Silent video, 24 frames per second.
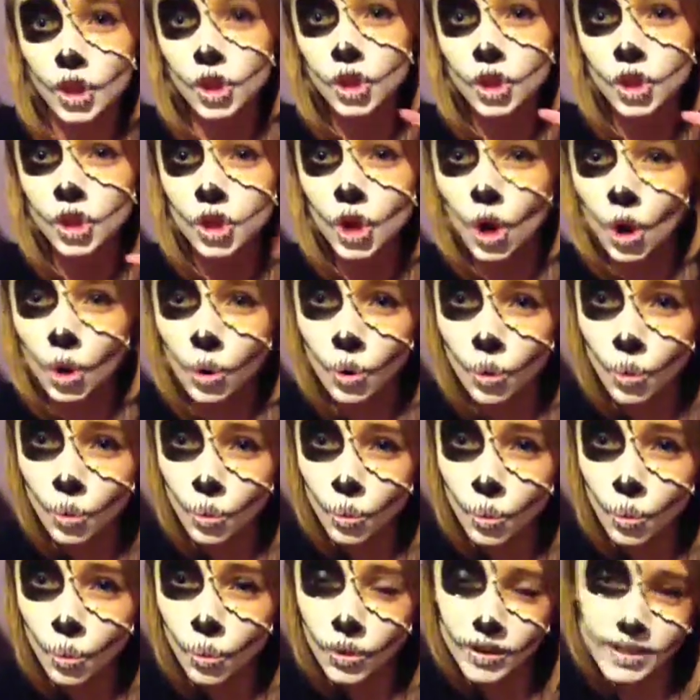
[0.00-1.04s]
Yo,
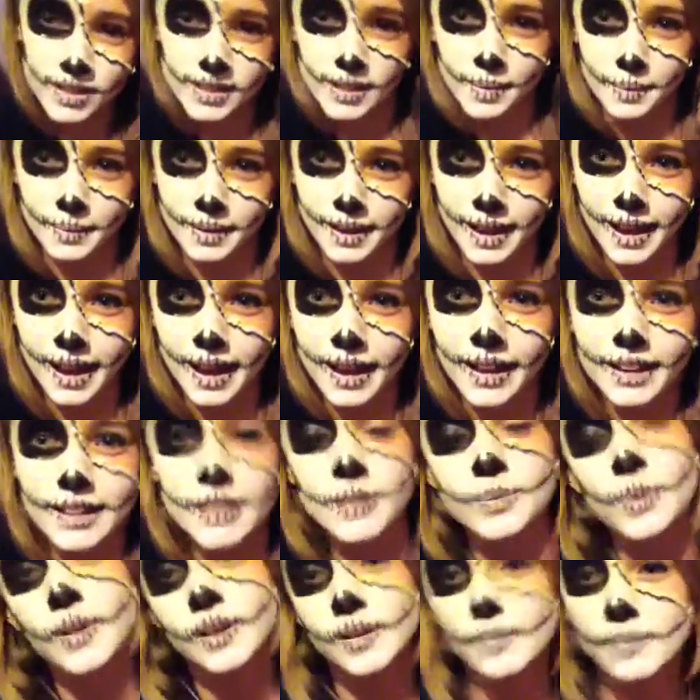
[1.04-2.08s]
what is up,
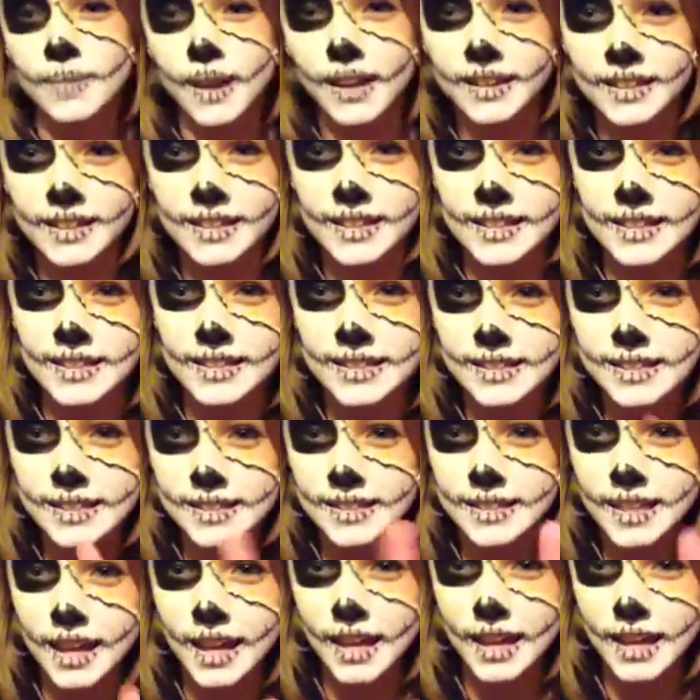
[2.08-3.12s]
guys? Welcome back to the
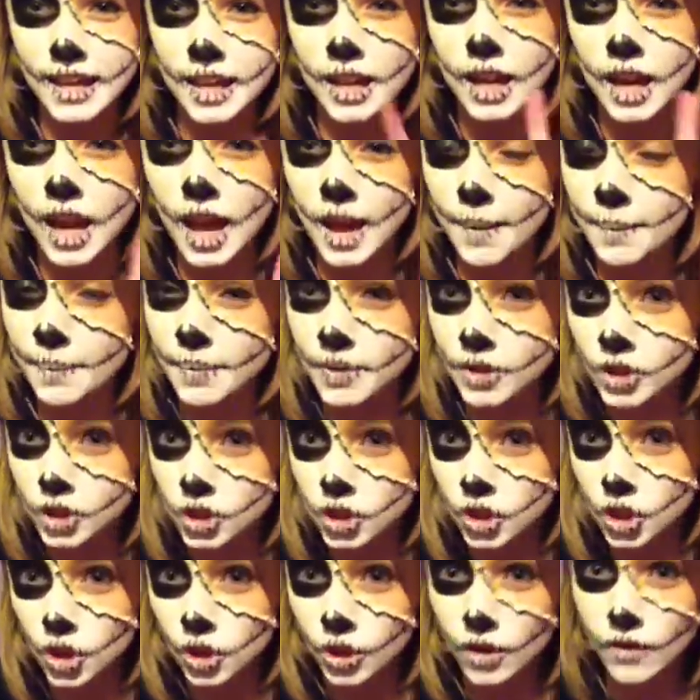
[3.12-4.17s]
second
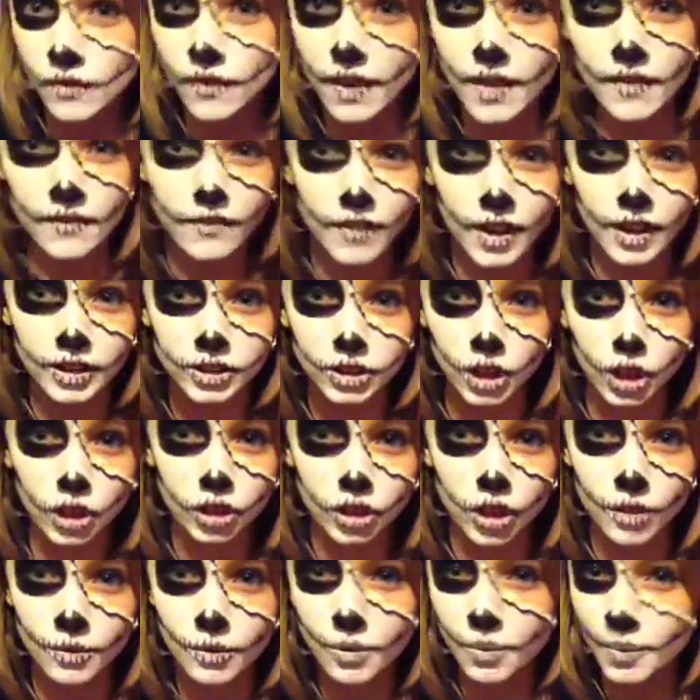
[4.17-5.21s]
episode of FX
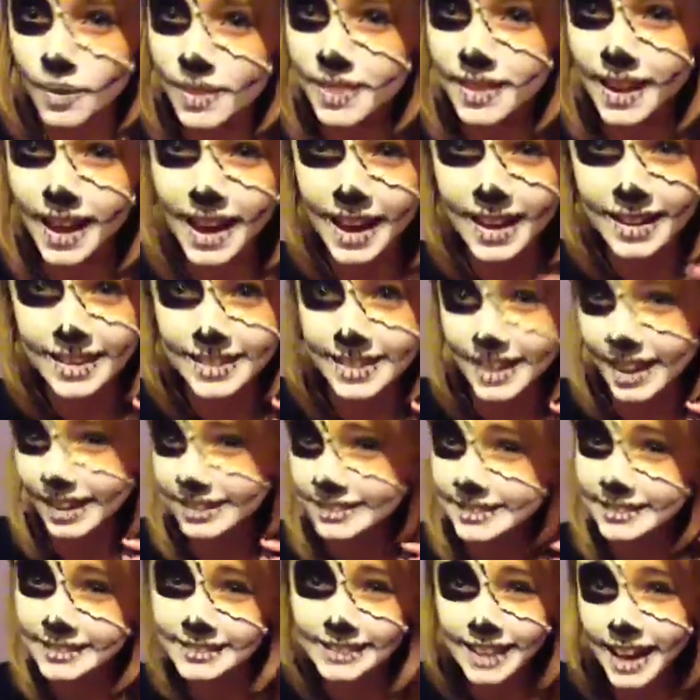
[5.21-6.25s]
October with Undead
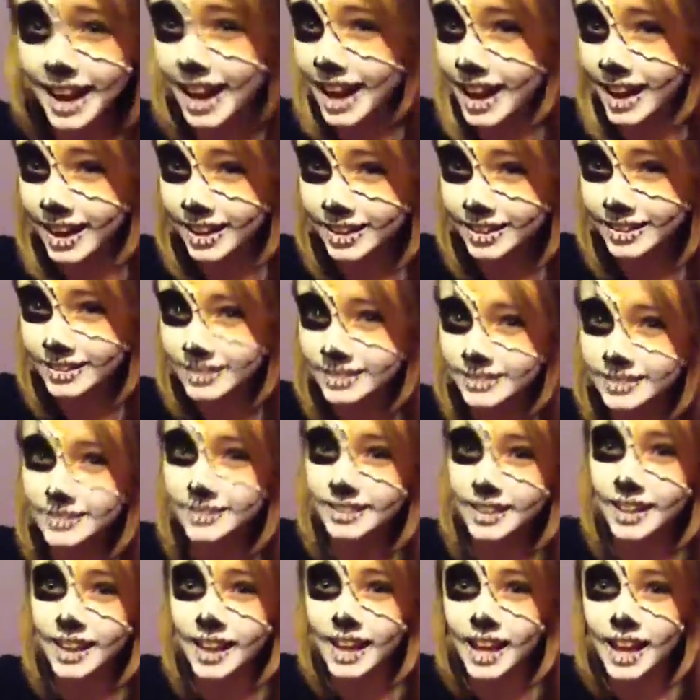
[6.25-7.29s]
Styles.
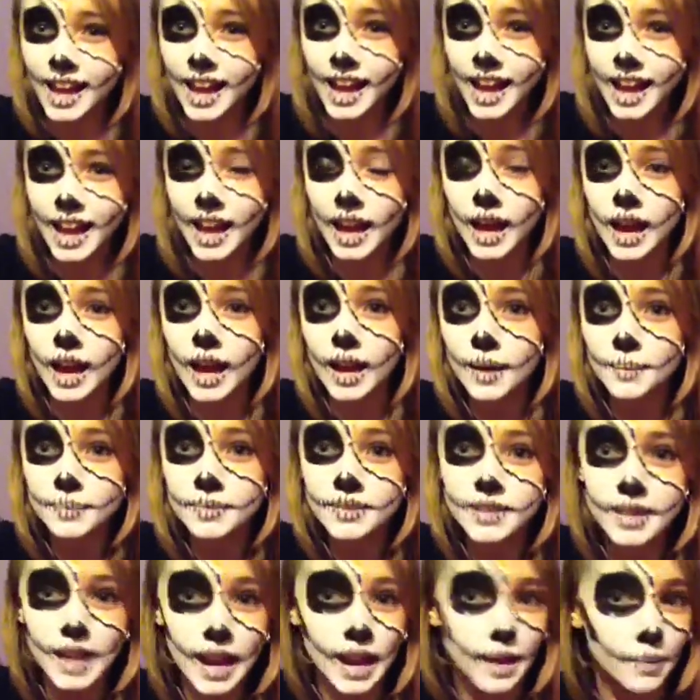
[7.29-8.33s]

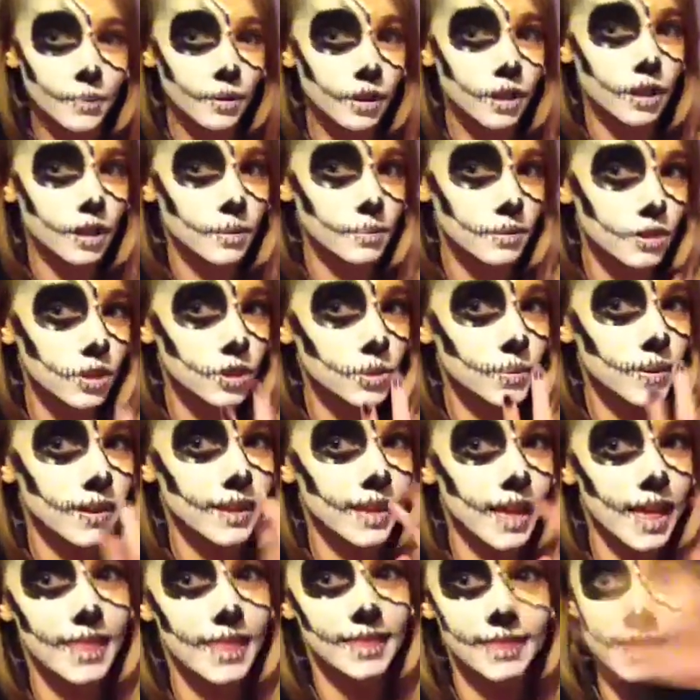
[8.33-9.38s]
Today we're going to be
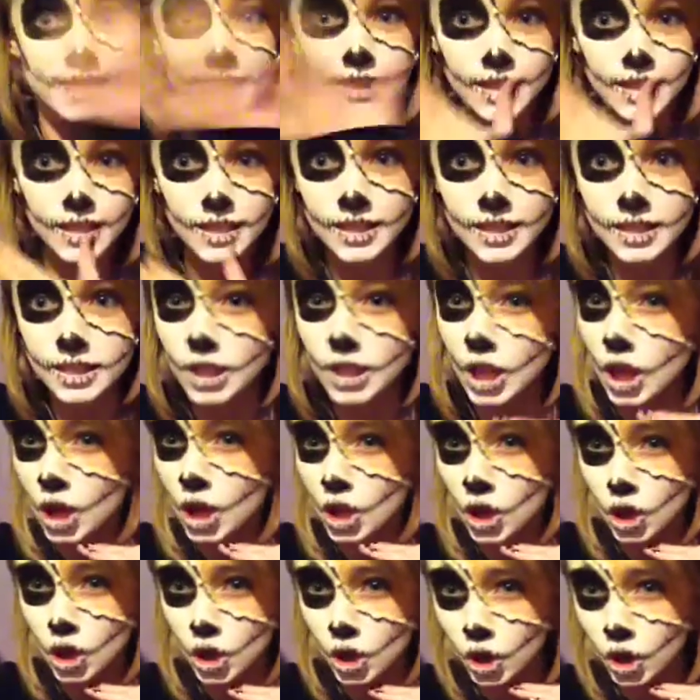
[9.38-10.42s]
doing this
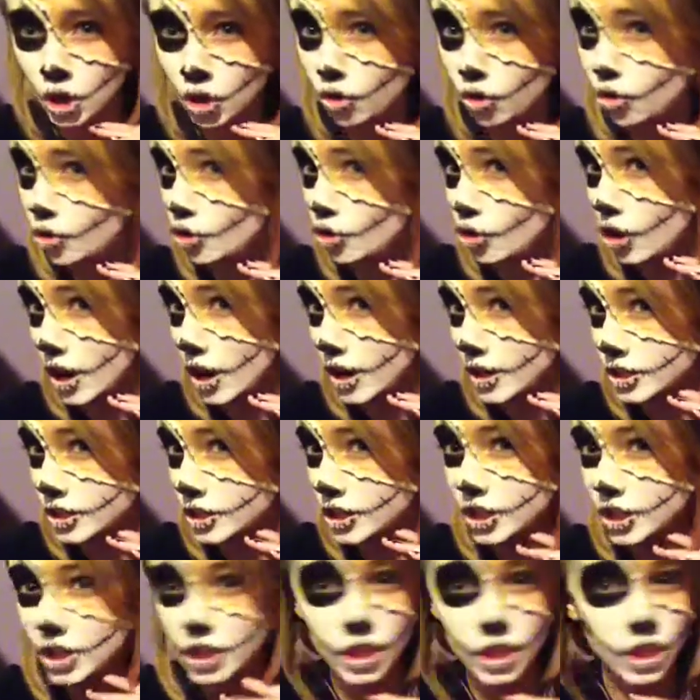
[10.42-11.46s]
look right
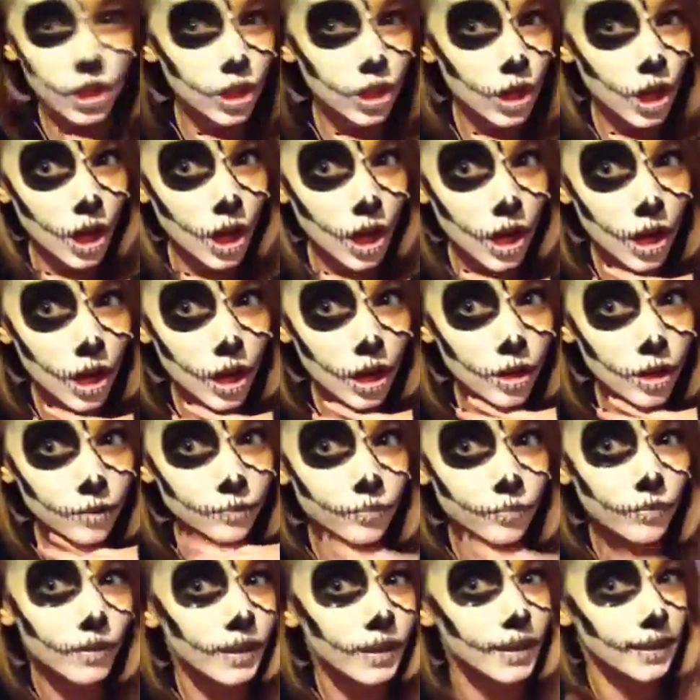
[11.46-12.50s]
here.
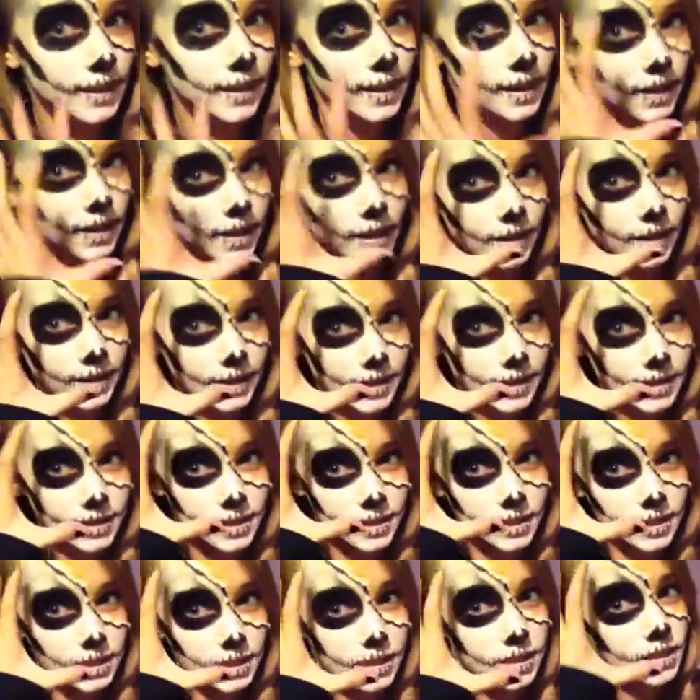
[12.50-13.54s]
It's
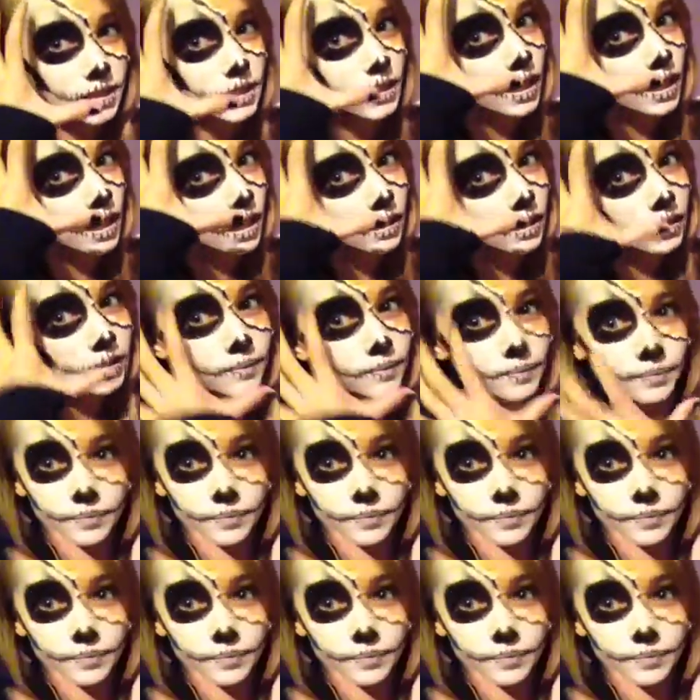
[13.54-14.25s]
the skull